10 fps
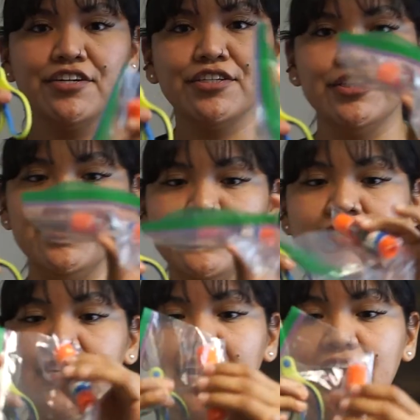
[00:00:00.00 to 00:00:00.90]
your glue
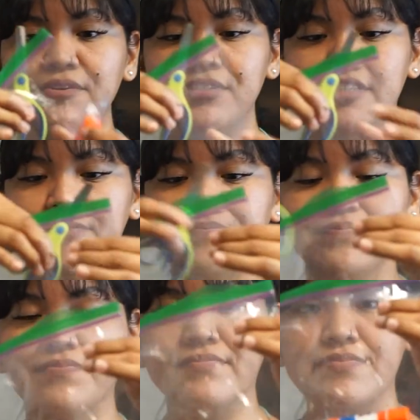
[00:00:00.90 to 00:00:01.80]
stick out
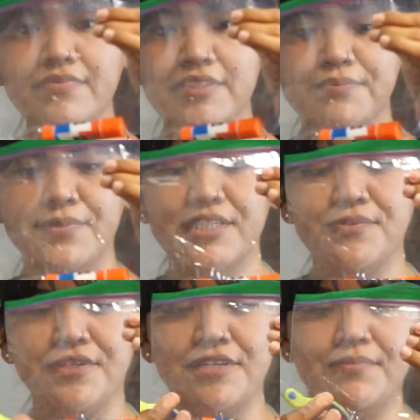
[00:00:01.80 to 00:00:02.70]
because
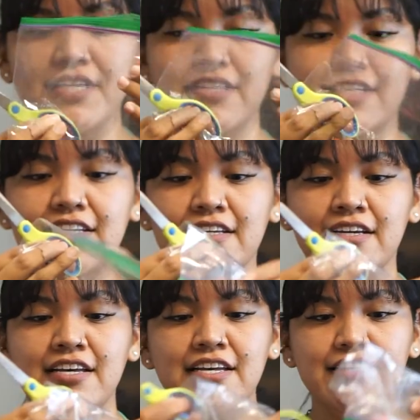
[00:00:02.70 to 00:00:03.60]
we're gonna be needing
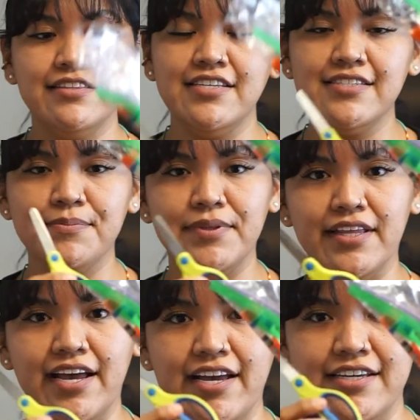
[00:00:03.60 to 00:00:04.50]
these
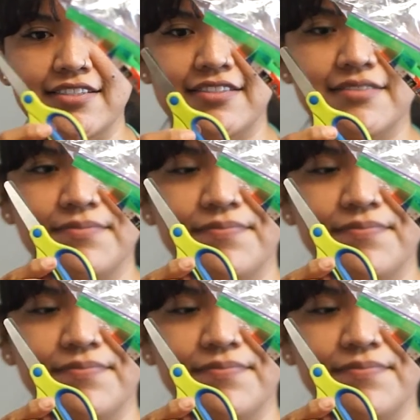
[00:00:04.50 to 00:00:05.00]
supplies.